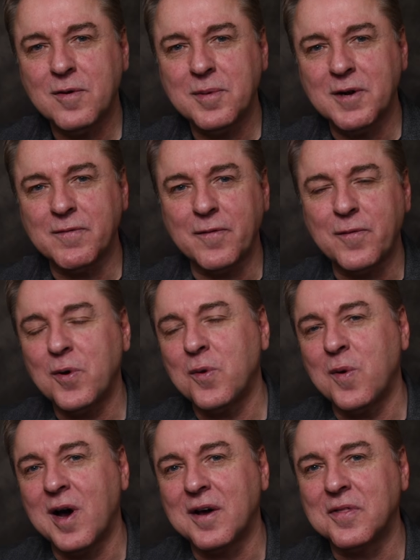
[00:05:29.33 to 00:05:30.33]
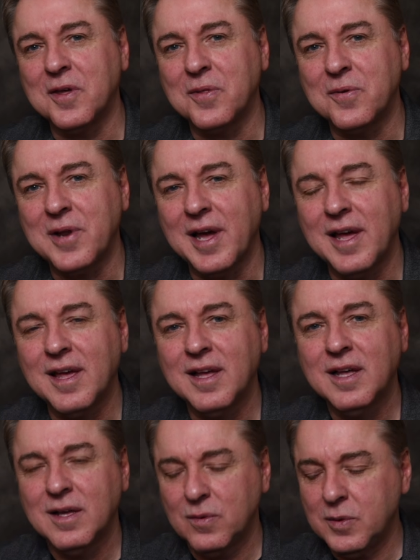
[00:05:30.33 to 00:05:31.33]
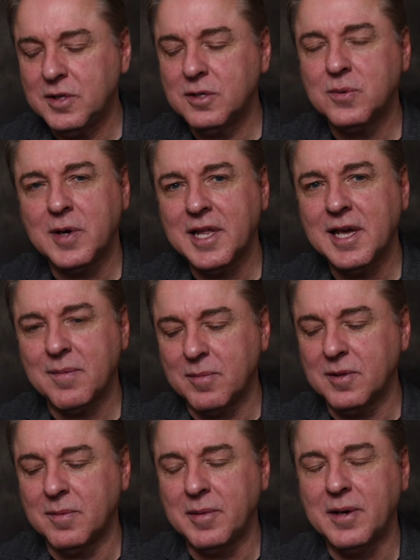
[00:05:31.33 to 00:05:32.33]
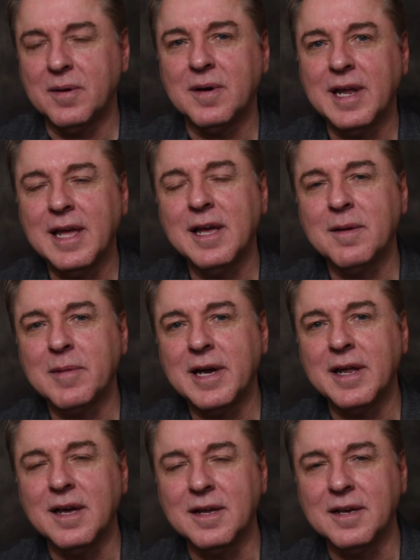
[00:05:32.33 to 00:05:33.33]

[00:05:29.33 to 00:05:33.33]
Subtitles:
a bit of a photo walk the other day with the 28 millimeter and my